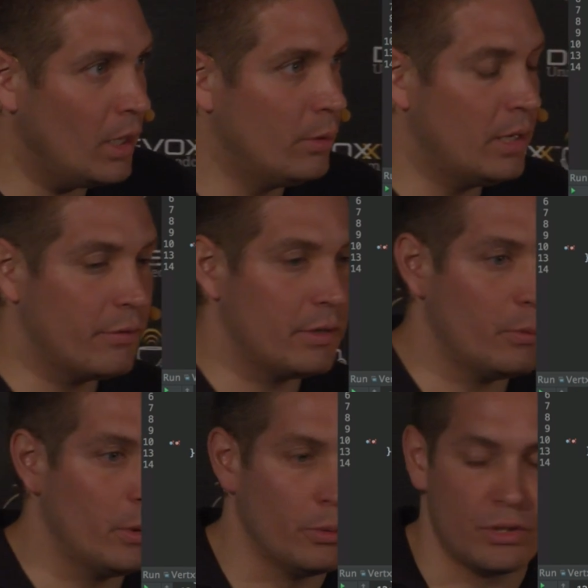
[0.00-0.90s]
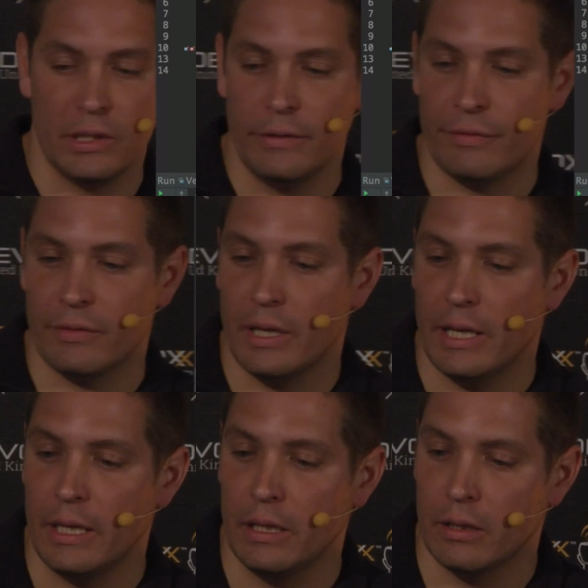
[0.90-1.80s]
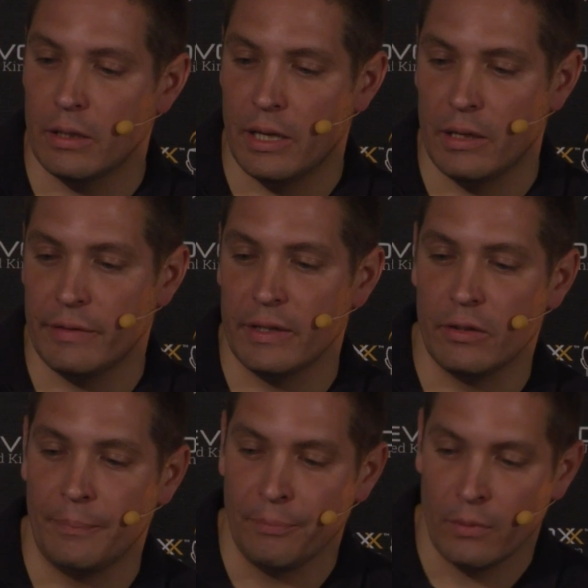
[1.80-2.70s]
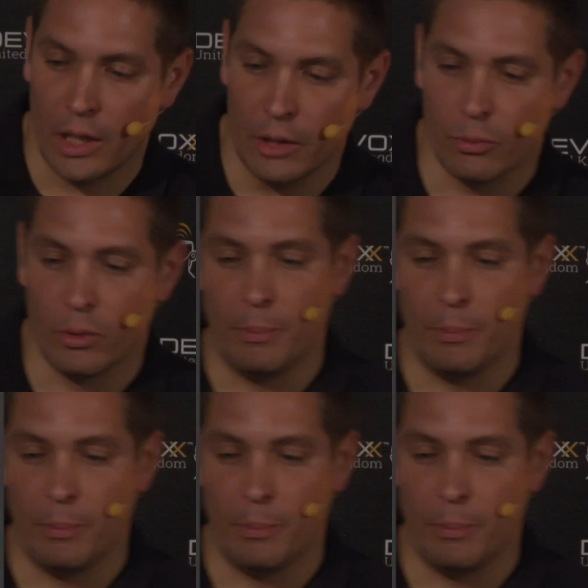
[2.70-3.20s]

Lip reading: Whenever it will receive an event, it will